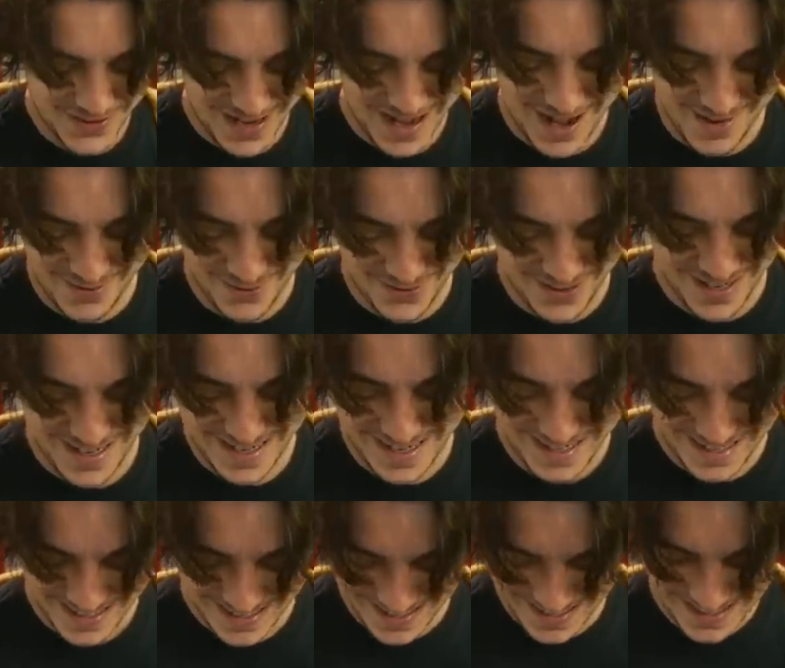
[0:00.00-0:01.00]

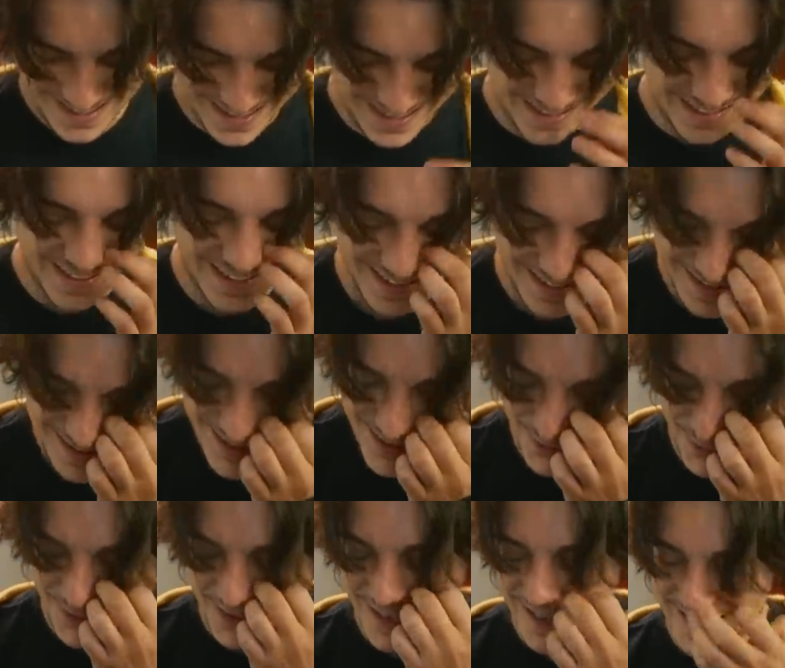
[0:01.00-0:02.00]
every
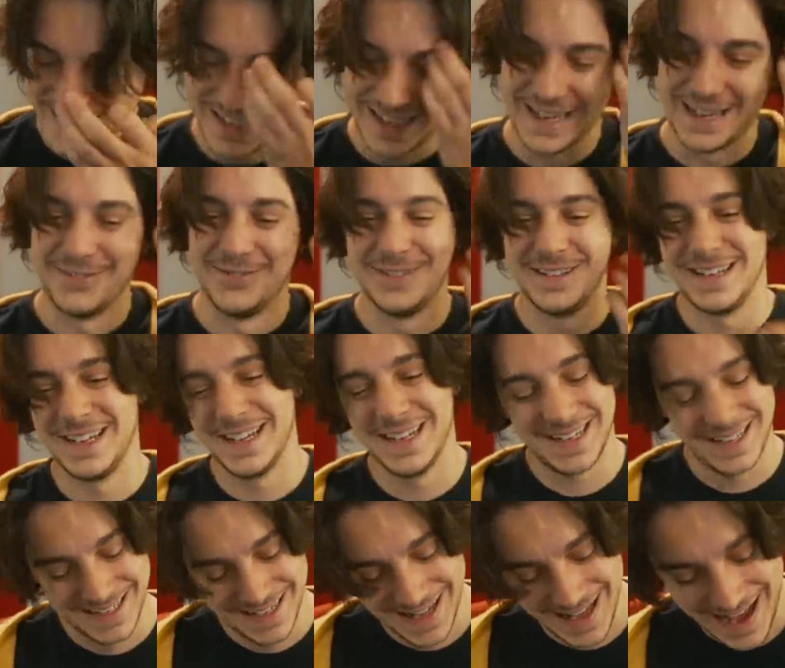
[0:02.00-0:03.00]
20
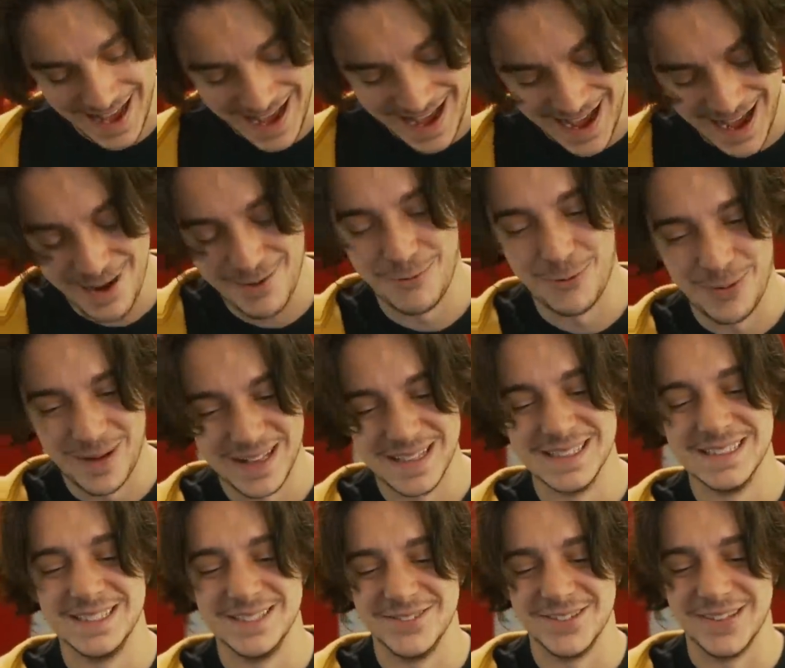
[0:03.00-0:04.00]
gifted, I will do